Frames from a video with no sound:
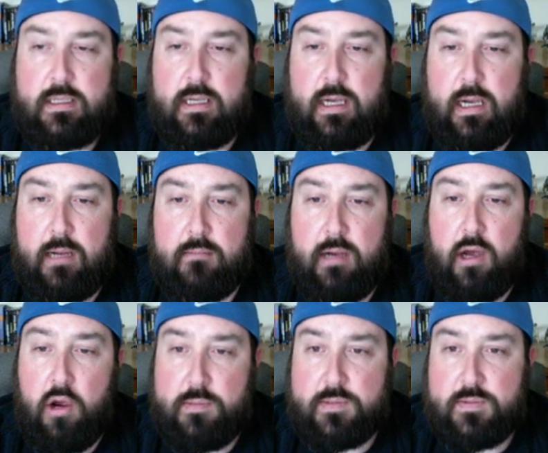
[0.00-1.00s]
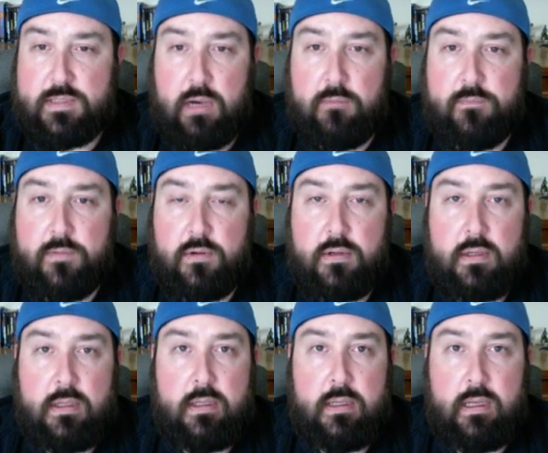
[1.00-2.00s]
Um, I hope this was helpful.
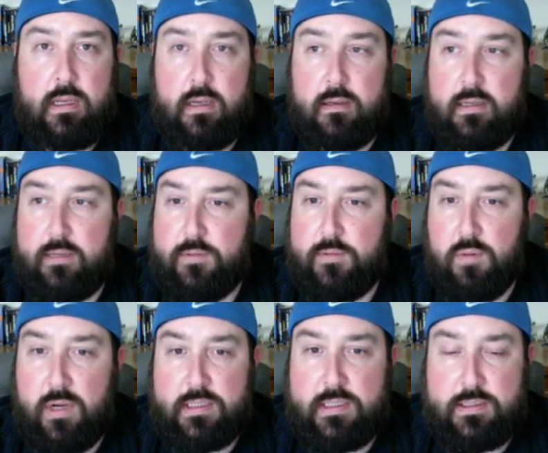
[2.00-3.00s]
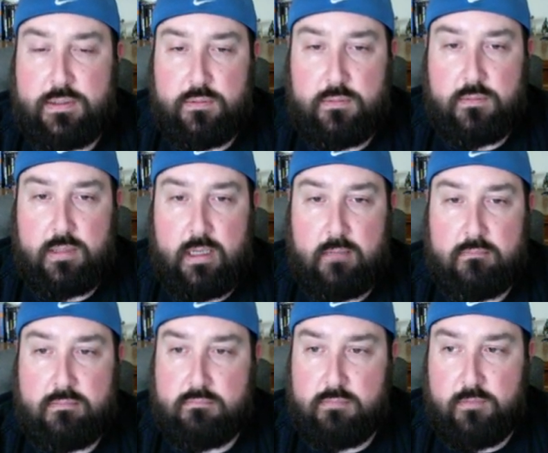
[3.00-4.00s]
Uh, if you wanted to um,
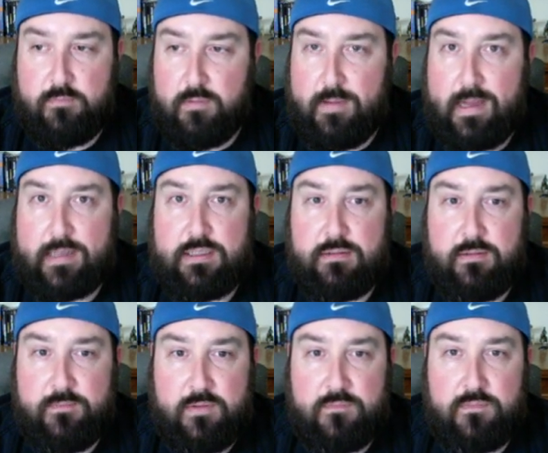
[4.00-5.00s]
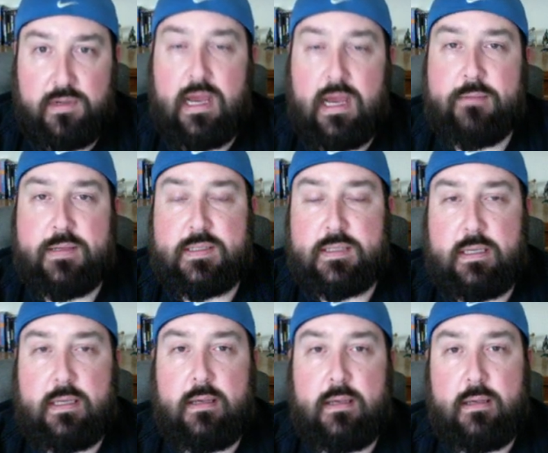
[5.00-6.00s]
refer back to it, feel free, obviously.
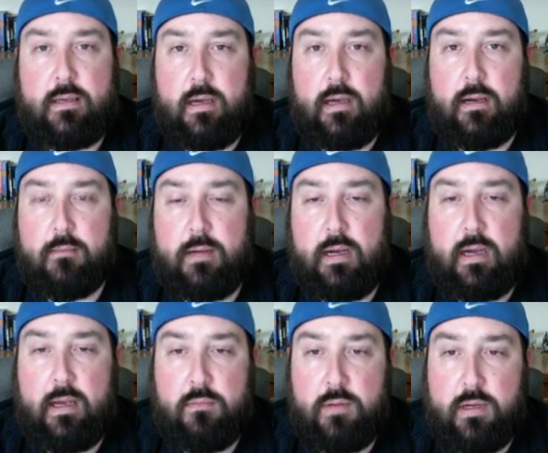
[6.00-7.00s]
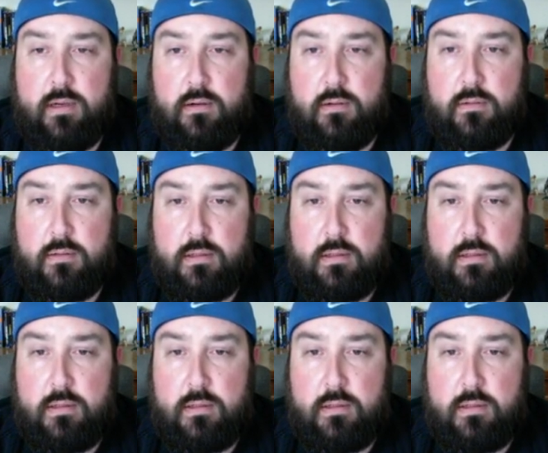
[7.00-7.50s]
Um, I will